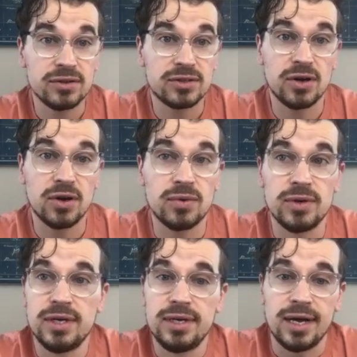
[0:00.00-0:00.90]
So
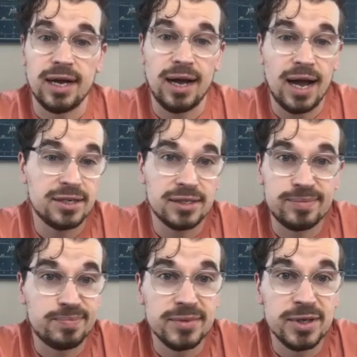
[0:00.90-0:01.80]
I
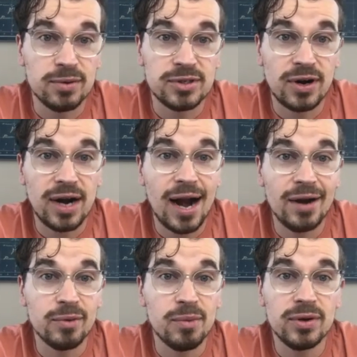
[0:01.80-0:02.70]
just, started hiring
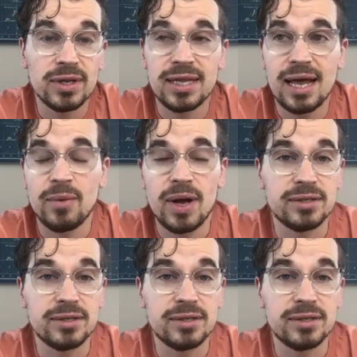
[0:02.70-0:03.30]
remotely in that way.